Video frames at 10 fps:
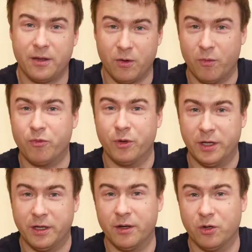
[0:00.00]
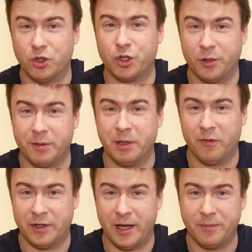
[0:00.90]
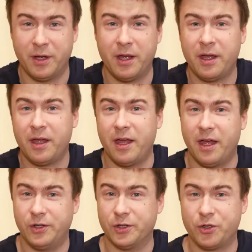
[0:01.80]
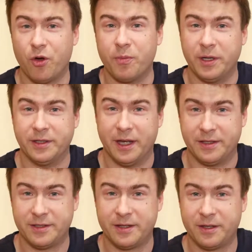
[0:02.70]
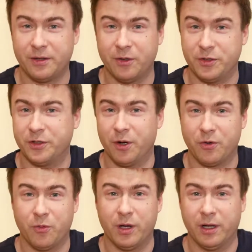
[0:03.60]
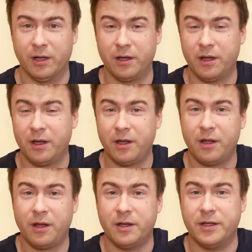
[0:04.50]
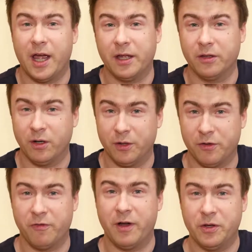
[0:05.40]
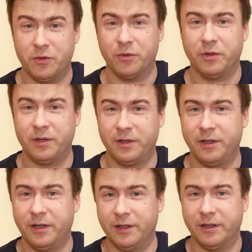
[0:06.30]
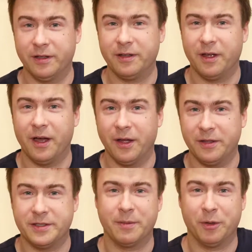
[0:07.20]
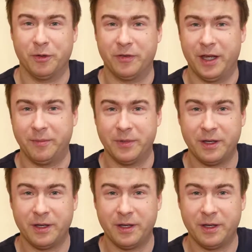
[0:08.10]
hopefully a short amount of time, and just hoping that the stock will gain a lot of value in this amount of time.